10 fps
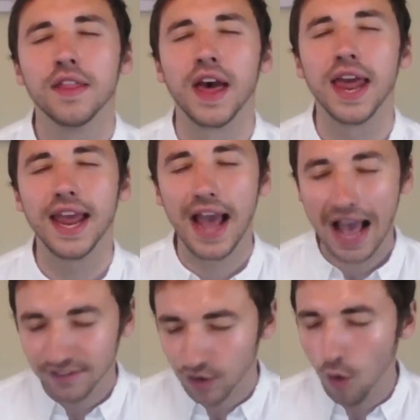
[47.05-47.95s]
that it
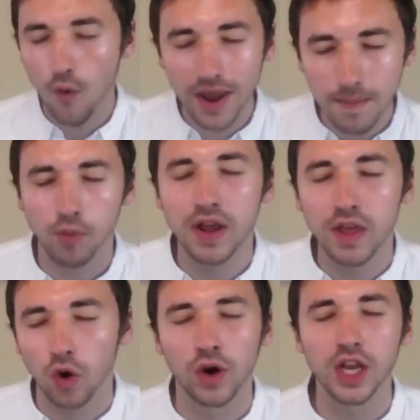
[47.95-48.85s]
has already
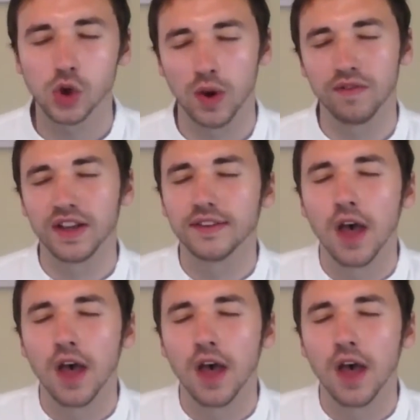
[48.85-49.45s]
breathed on each one of us.